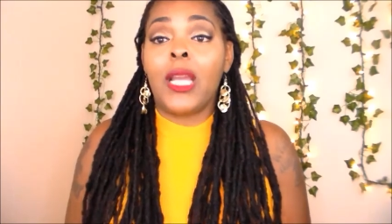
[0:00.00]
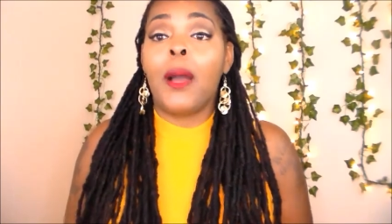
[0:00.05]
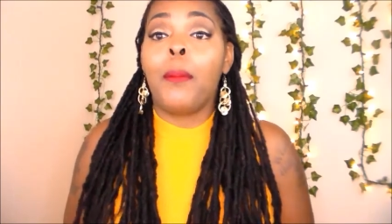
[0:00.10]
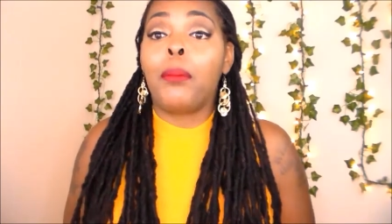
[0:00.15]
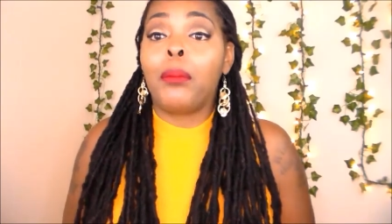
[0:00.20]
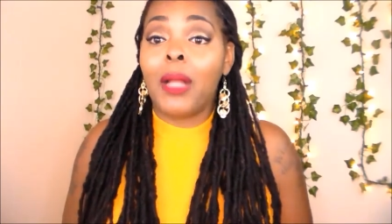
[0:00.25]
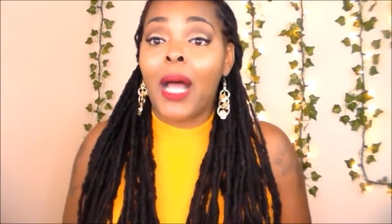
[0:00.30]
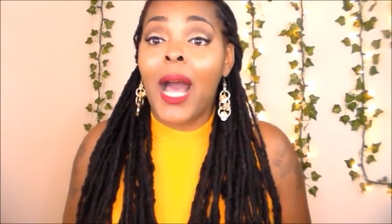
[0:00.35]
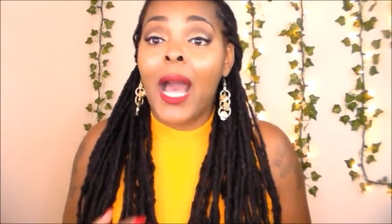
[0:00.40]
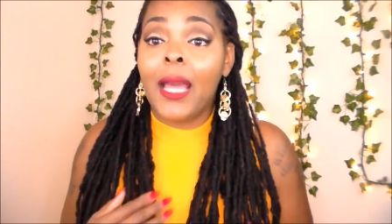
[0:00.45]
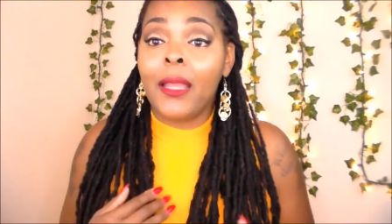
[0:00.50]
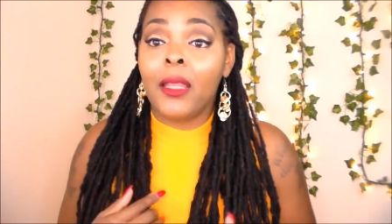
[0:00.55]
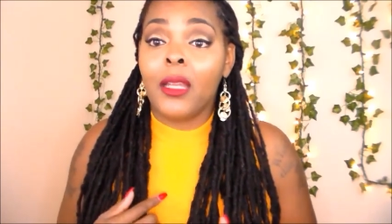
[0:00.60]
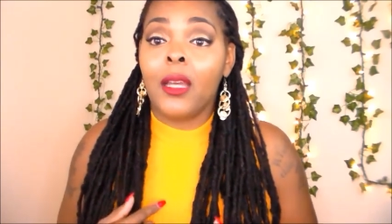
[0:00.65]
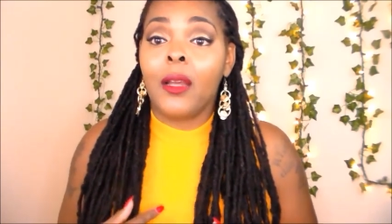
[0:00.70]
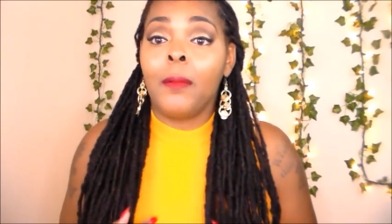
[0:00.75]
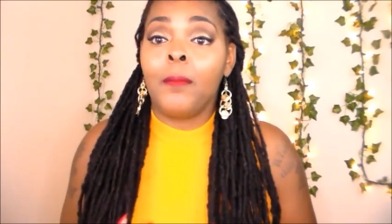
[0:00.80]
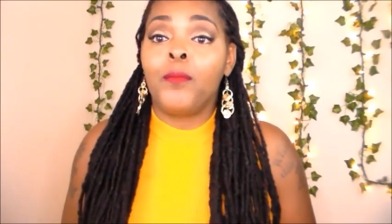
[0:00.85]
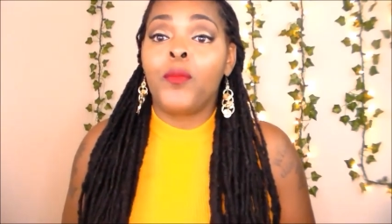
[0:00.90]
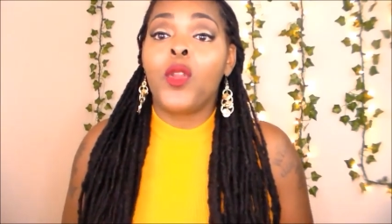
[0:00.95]
apply
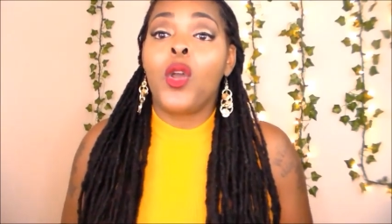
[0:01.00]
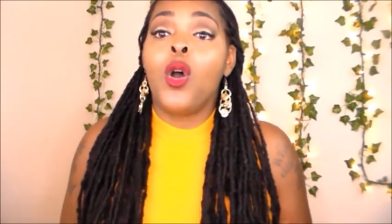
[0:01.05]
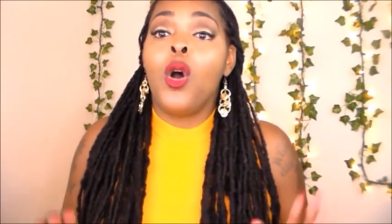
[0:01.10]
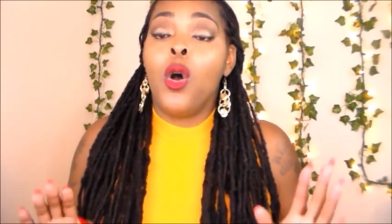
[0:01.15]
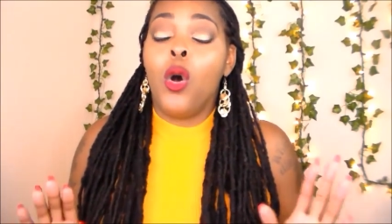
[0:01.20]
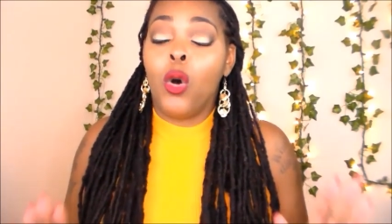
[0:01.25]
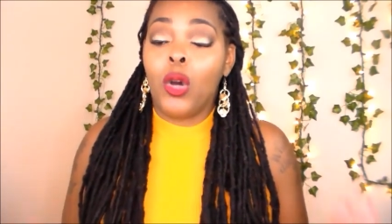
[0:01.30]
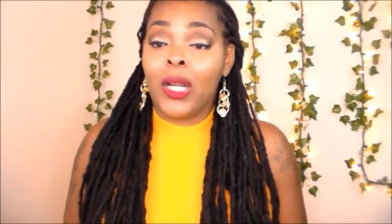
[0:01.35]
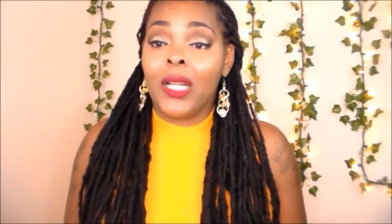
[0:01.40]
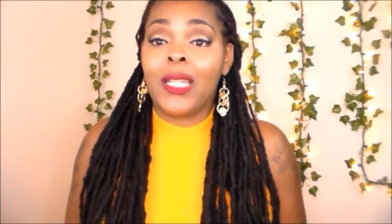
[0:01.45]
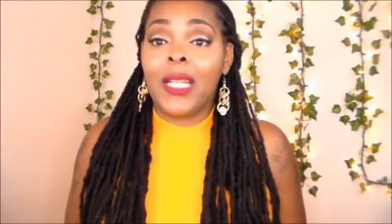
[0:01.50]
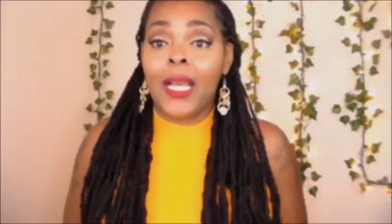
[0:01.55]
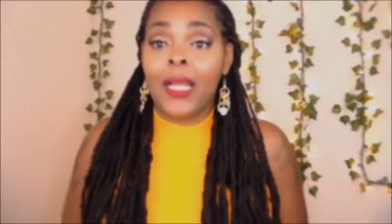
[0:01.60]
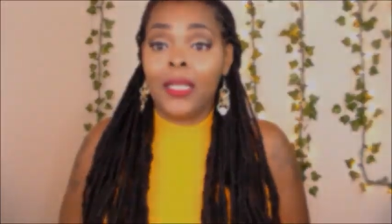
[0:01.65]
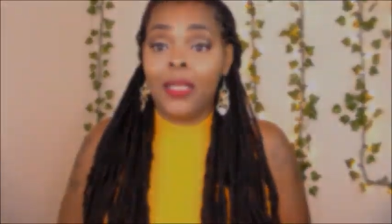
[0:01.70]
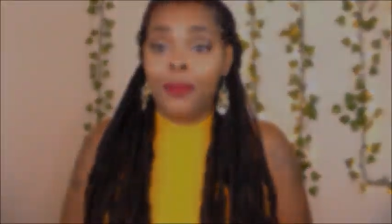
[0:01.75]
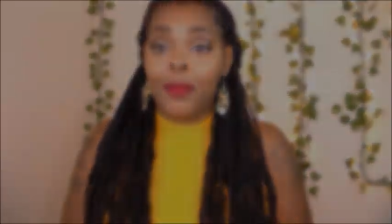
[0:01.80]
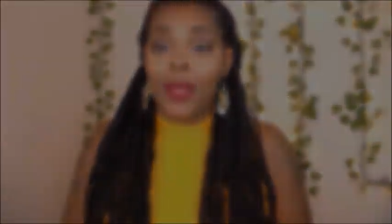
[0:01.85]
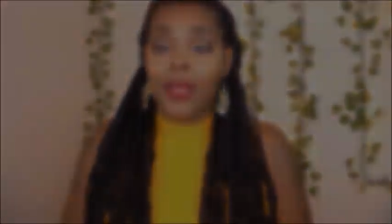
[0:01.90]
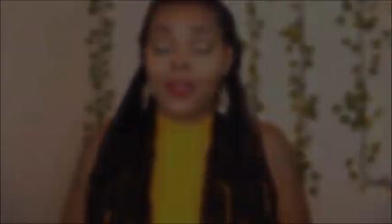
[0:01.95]
them on a
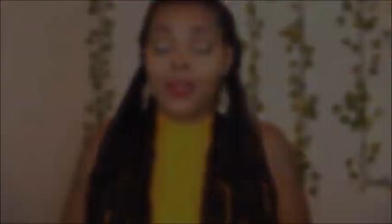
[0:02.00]
daily basis.